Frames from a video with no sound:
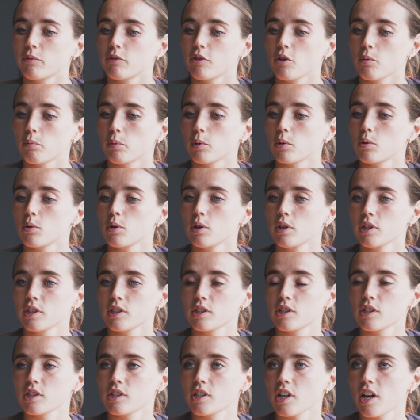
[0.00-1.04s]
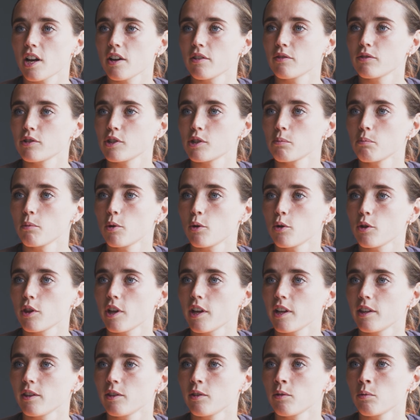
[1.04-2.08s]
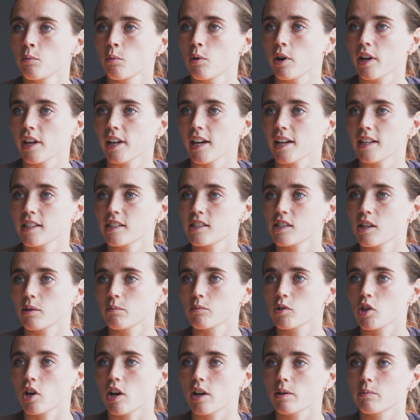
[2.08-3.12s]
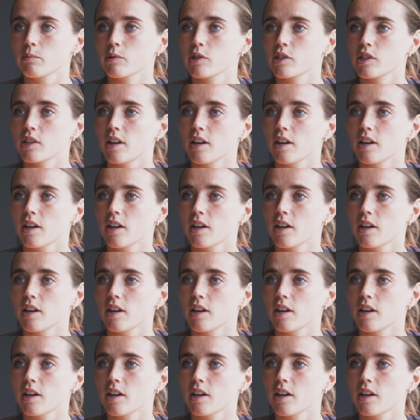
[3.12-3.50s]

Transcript: football deserves more than what it gets sometimes.